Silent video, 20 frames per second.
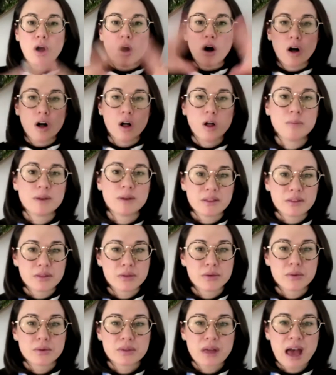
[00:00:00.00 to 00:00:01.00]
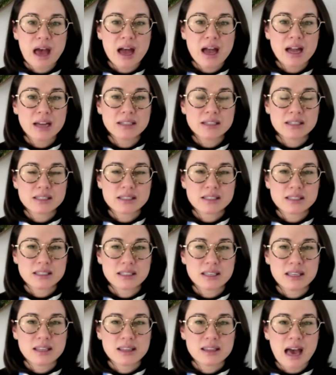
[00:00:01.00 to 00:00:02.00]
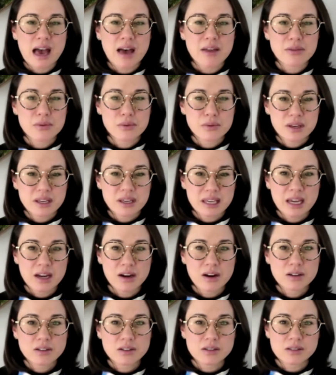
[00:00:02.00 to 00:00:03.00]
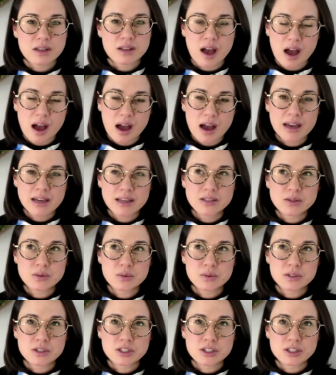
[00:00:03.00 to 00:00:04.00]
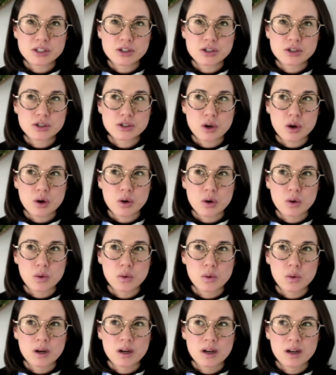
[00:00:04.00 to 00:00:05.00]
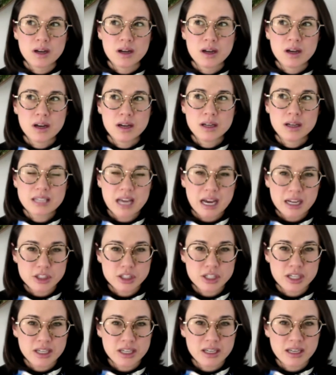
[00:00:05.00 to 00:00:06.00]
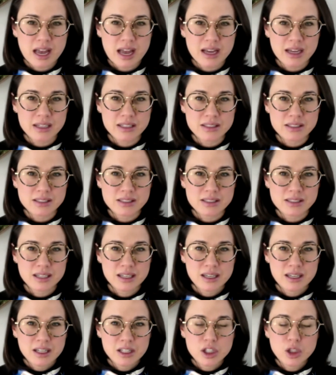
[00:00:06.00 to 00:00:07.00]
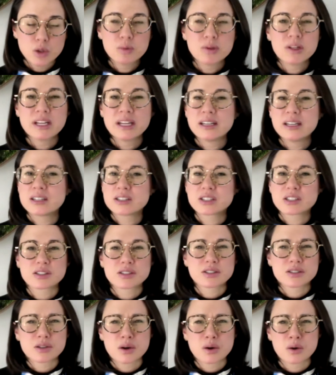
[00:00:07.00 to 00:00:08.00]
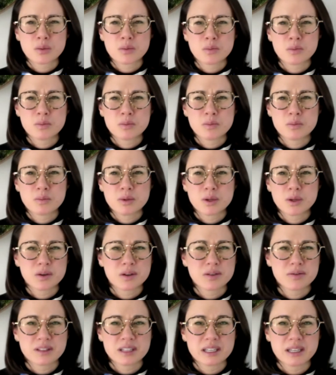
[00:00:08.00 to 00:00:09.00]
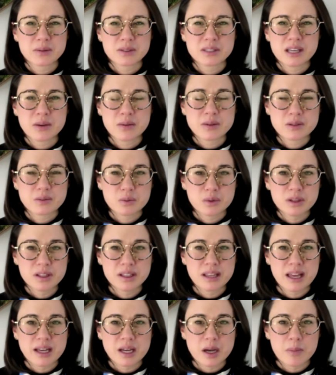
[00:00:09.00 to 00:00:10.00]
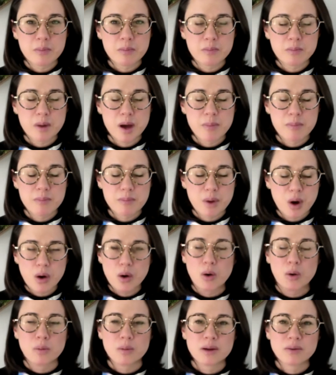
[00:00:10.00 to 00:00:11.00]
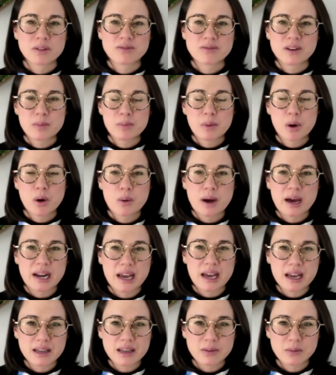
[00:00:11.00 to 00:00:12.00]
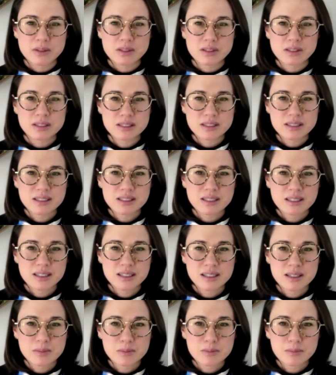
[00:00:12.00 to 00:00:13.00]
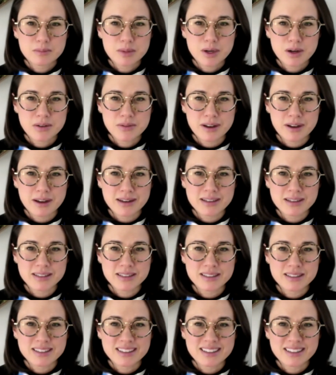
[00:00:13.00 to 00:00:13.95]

all been through that. And to see that through the character's eyes was just so touching. And you played it just so beautifully. It was really like a poem. It was very poetic. It was perfect.